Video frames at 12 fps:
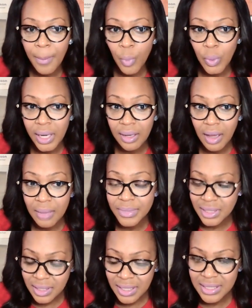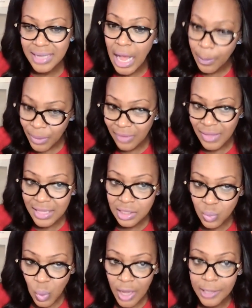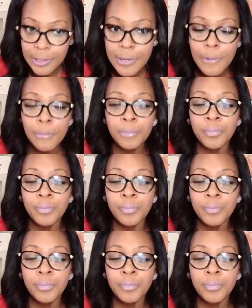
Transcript: when it comes to this topic. That's one.